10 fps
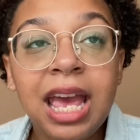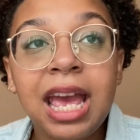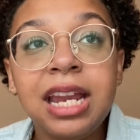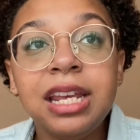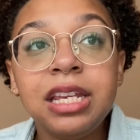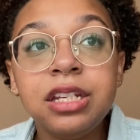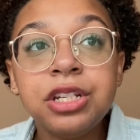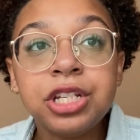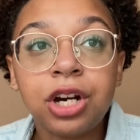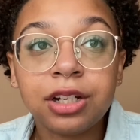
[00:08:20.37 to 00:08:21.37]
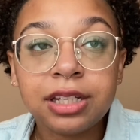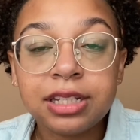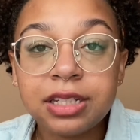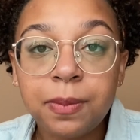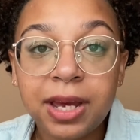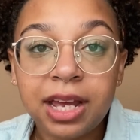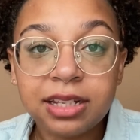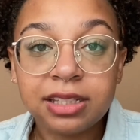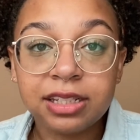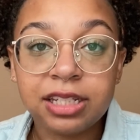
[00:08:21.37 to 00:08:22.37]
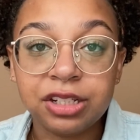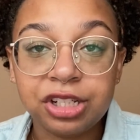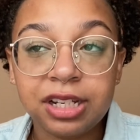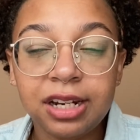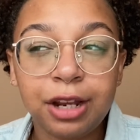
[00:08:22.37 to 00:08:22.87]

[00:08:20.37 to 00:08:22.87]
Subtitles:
And in talking to my esthetician,